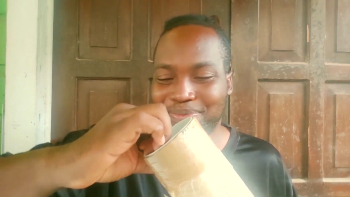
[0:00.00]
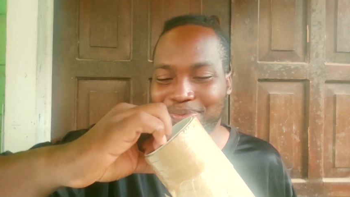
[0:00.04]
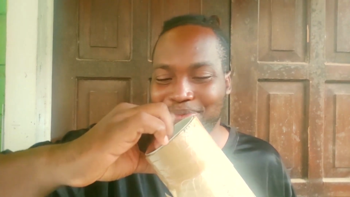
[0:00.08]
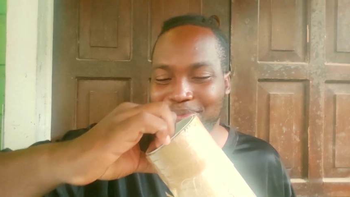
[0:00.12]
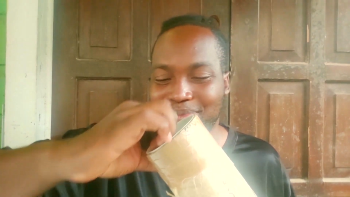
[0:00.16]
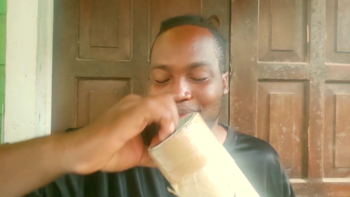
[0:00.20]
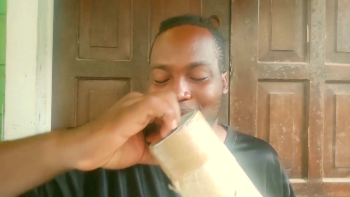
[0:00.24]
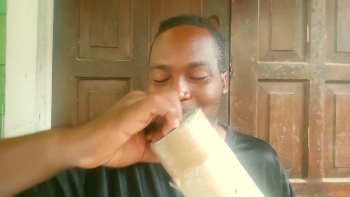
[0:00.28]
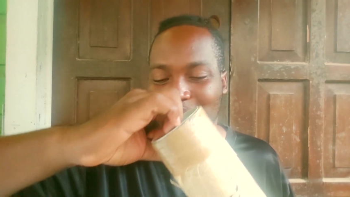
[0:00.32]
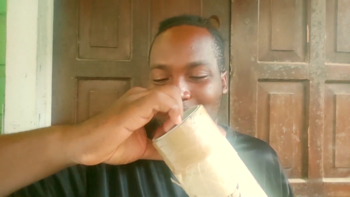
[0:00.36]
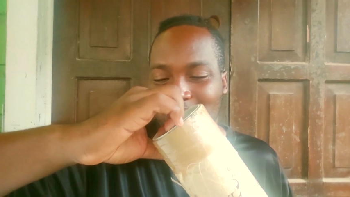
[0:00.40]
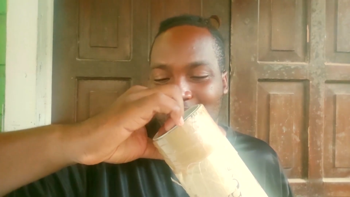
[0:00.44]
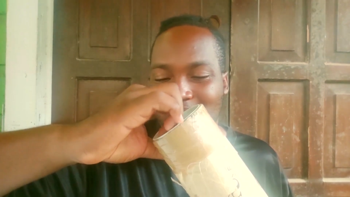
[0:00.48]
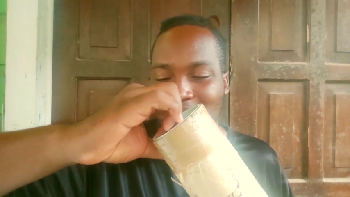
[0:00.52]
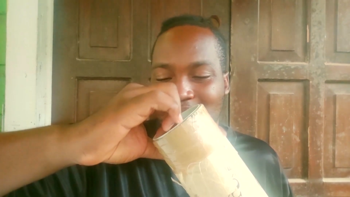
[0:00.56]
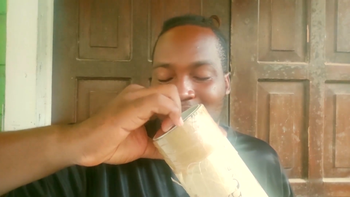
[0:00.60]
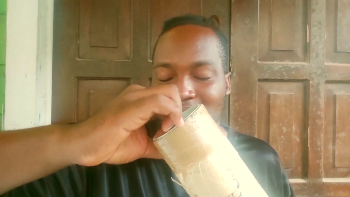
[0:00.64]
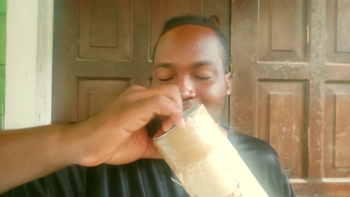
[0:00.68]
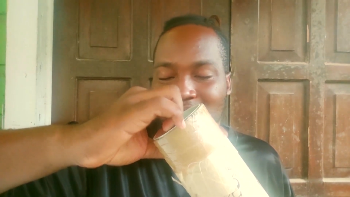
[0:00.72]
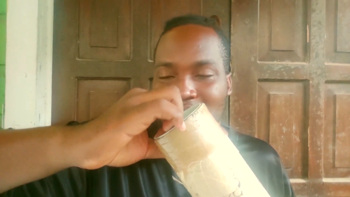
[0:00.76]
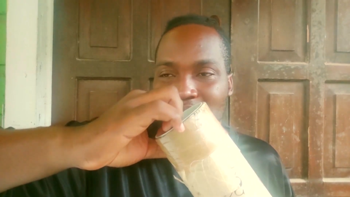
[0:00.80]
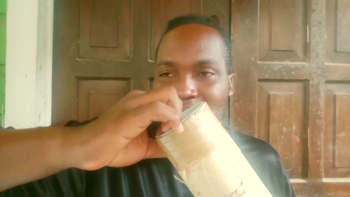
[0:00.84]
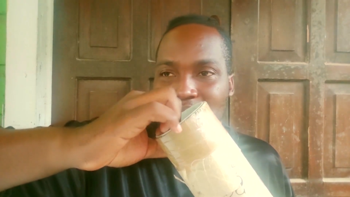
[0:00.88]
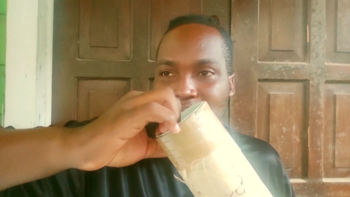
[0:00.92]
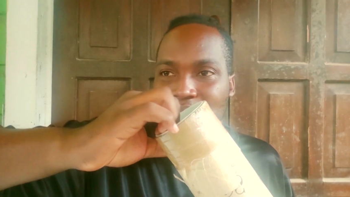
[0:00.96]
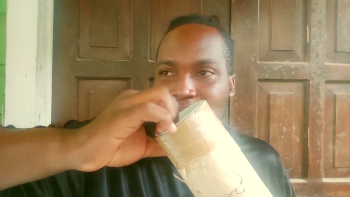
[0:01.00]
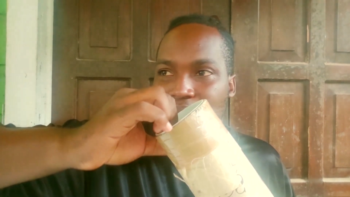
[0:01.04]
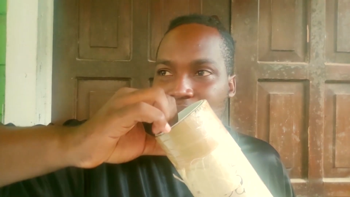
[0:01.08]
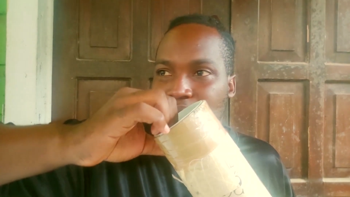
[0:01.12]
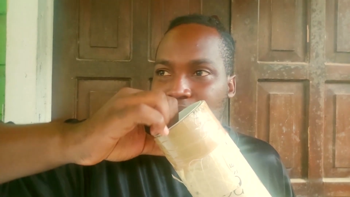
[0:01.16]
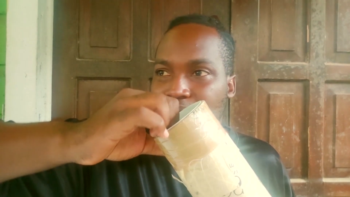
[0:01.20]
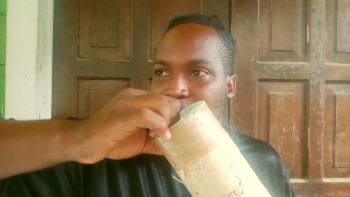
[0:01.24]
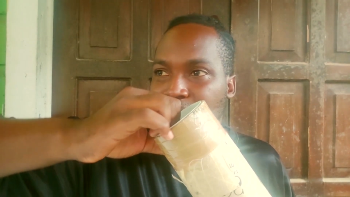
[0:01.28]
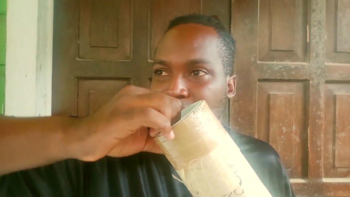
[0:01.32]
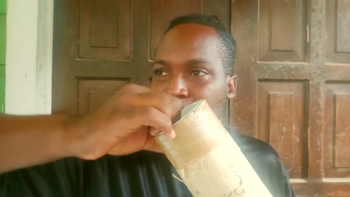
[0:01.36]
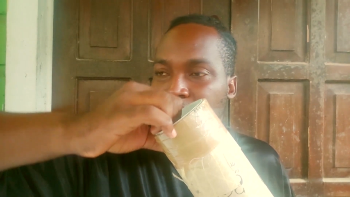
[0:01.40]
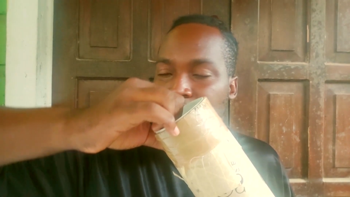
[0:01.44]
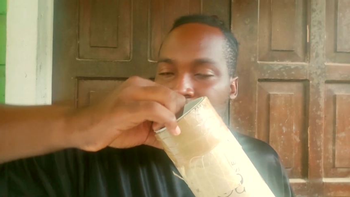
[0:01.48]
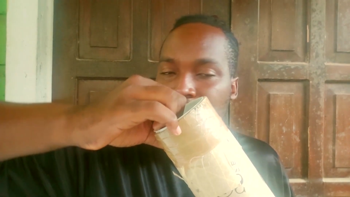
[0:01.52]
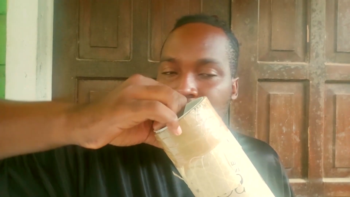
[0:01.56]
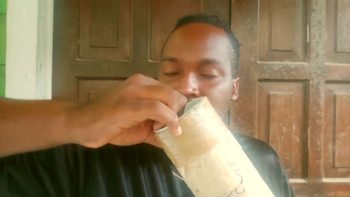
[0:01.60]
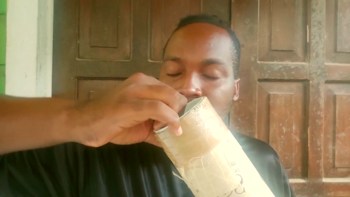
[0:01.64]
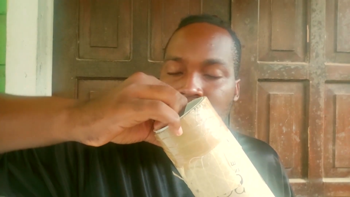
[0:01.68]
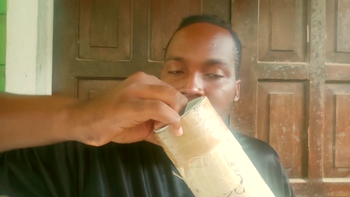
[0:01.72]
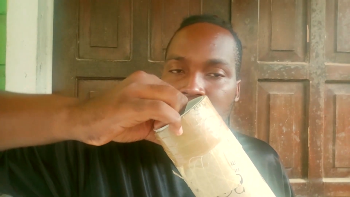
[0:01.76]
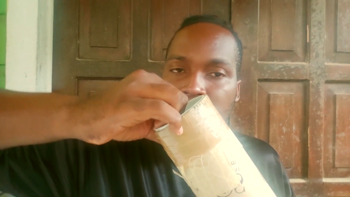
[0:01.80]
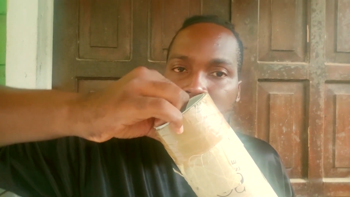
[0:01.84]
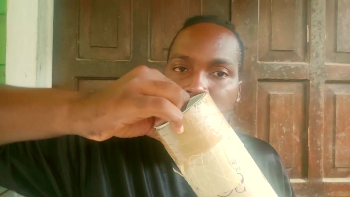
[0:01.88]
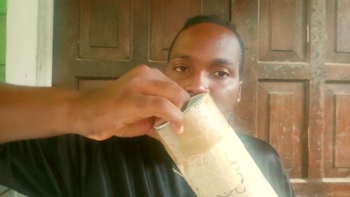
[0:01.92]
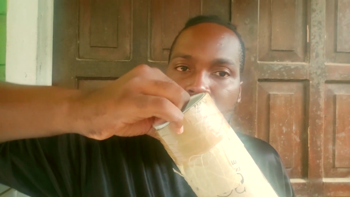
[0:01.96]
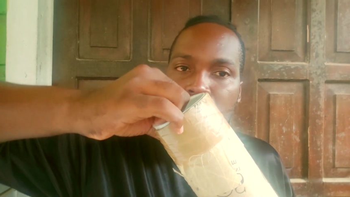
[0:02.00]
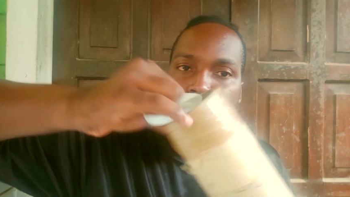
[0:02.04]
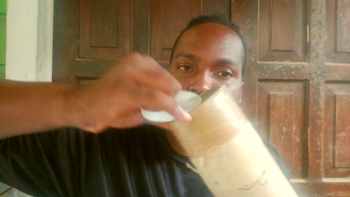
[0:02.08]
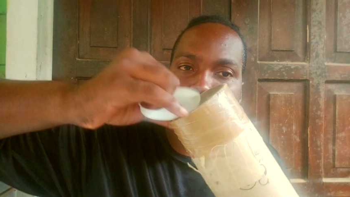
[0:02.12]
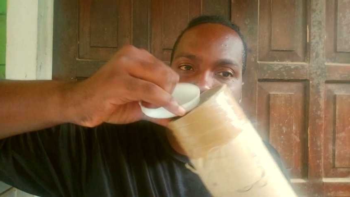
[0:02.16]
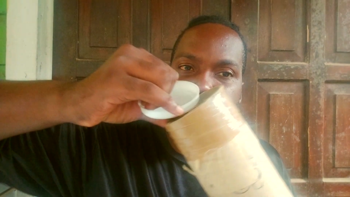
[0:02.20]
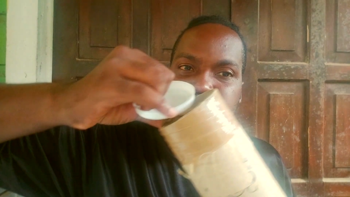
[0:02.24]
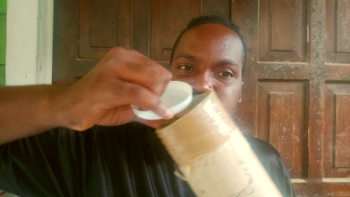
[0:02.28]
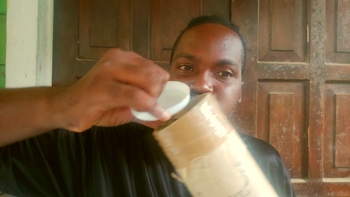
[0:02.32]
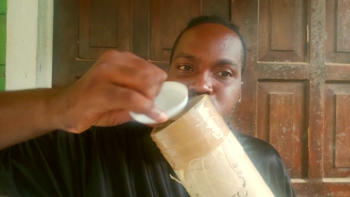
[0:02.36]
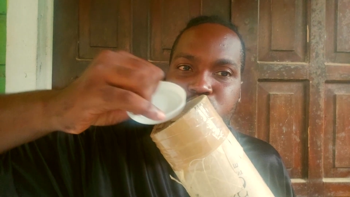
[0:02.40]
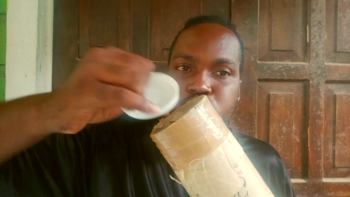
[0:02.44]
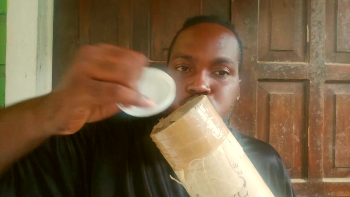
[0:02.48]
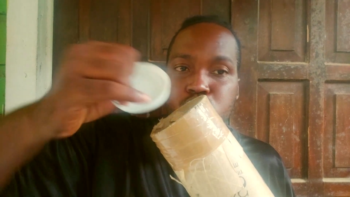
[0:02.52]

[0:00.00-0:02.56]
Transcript: (silence)